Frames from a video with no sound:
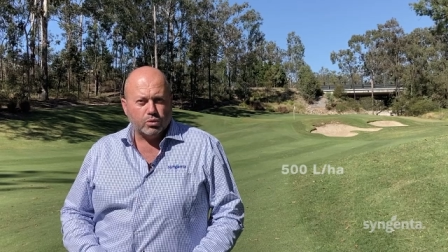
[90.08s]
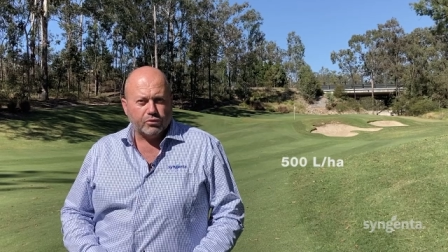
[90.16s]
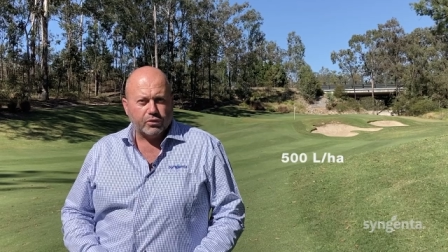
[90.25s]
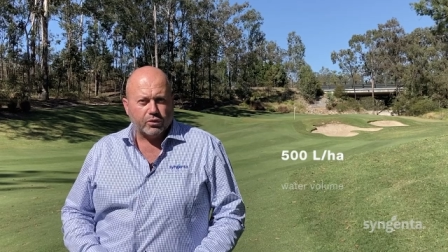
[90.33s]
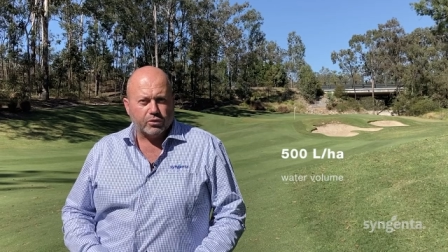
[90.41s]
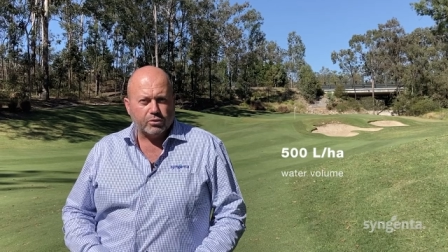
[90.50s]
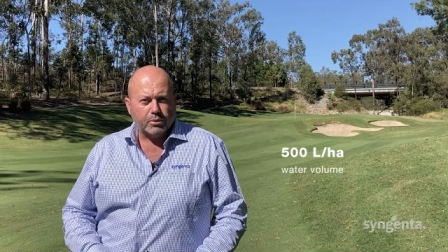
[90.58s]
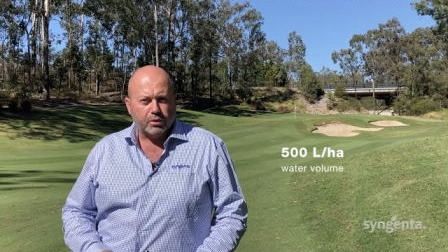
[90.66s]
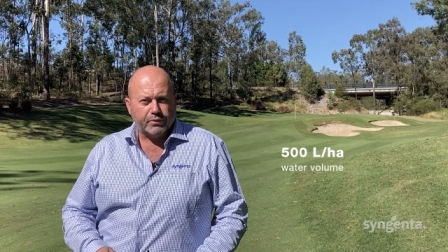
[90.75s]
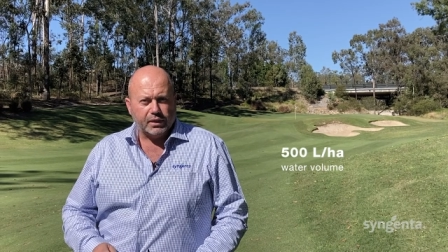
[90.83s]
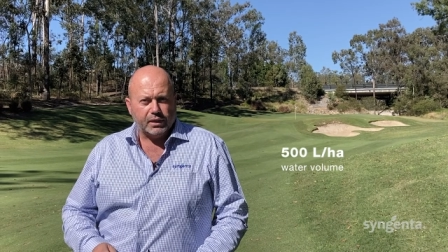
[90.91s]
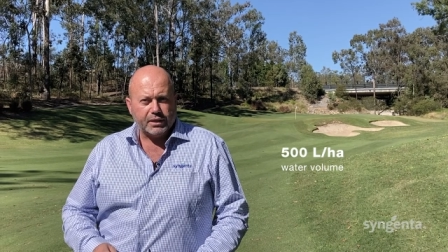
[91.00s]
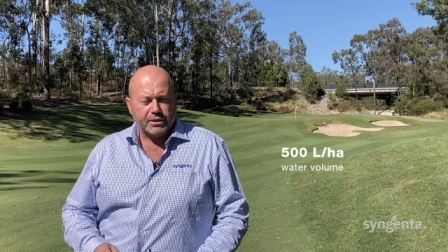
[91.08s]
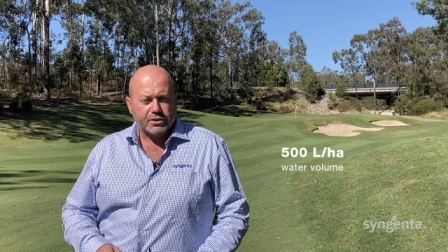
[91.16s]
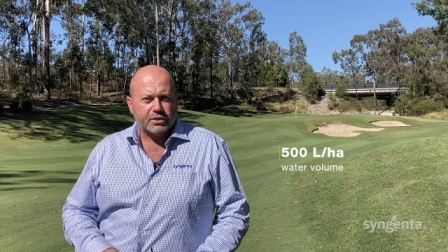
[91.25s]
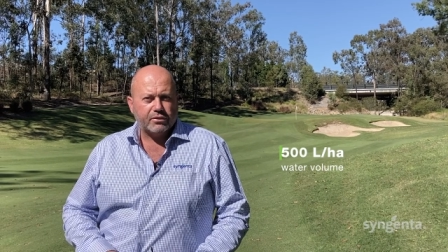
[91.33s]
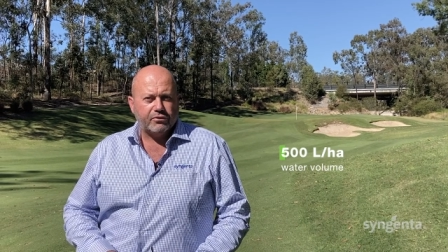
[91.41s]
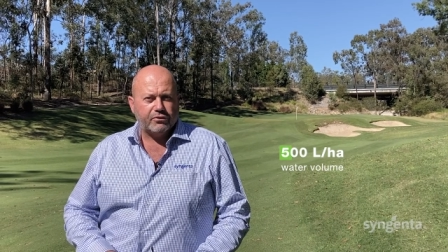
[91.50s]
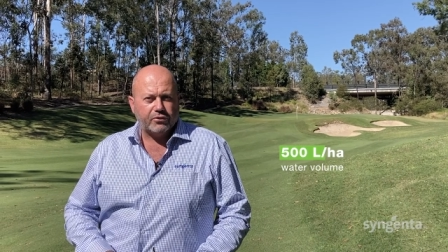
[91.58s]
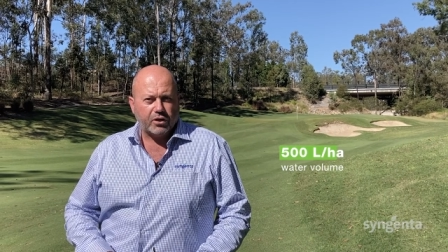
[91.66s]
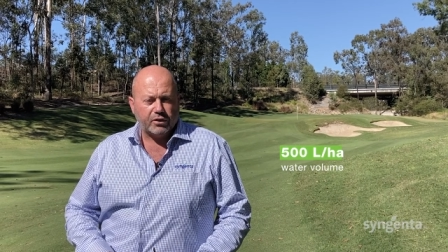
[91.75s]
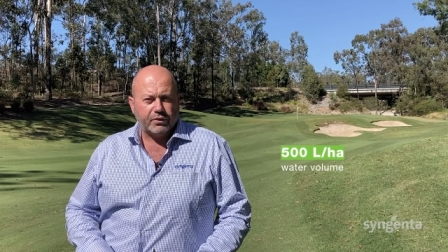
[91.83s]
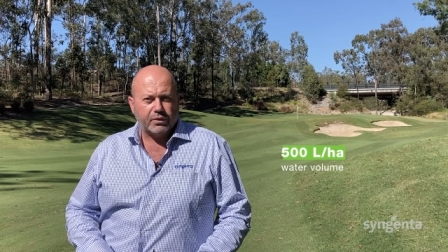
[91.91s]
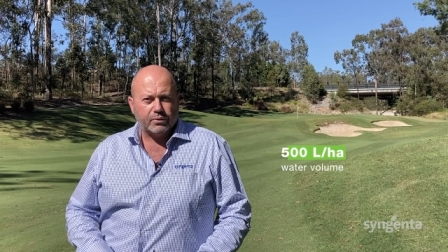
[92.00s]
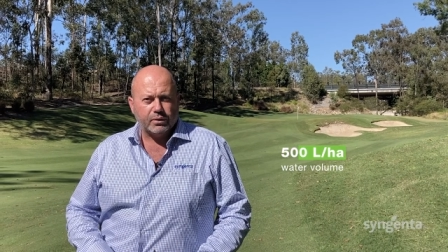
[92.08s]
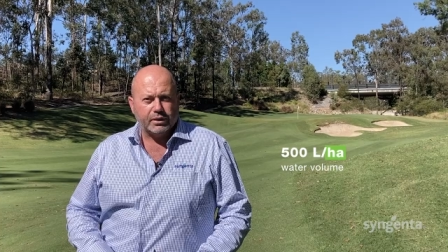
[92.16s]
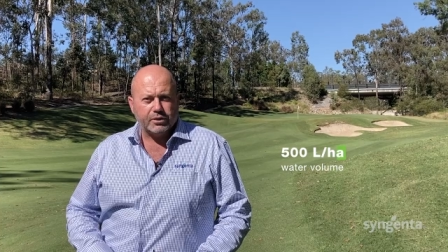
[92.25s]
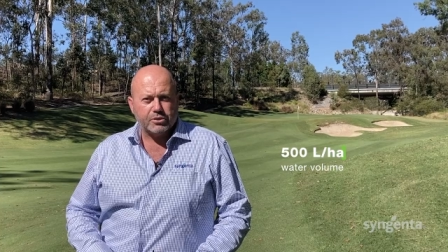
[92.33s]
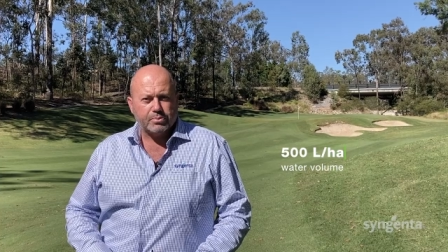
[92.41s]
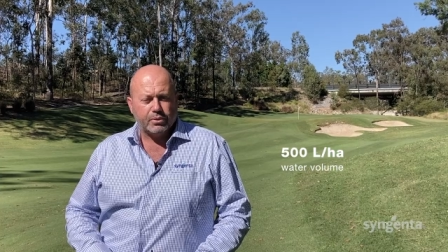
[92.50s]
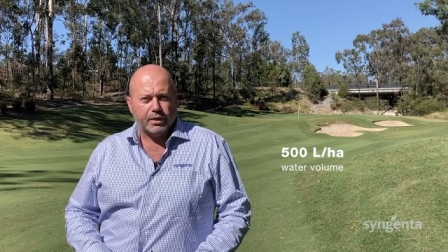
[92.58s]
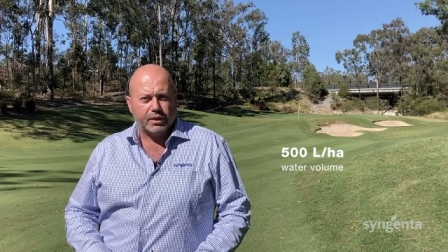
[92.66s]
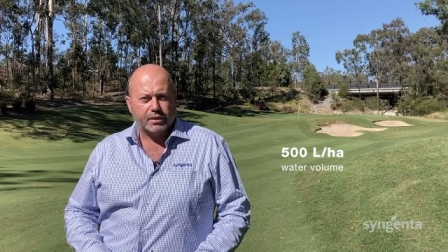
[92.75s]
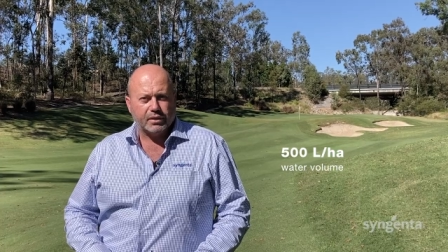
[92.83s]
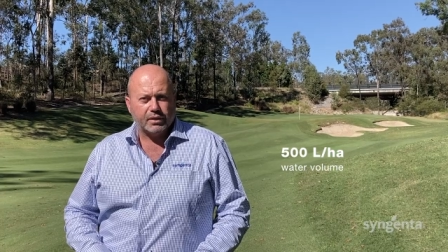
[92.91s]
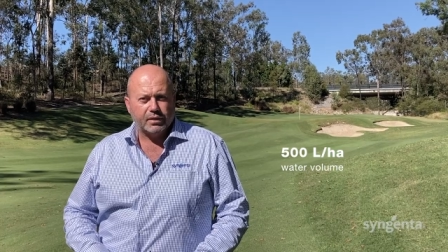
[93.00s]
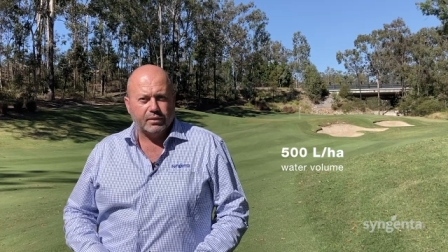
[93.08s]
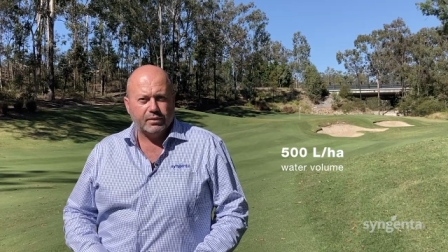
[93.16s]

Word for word: volume of at least 500 litres per hectare.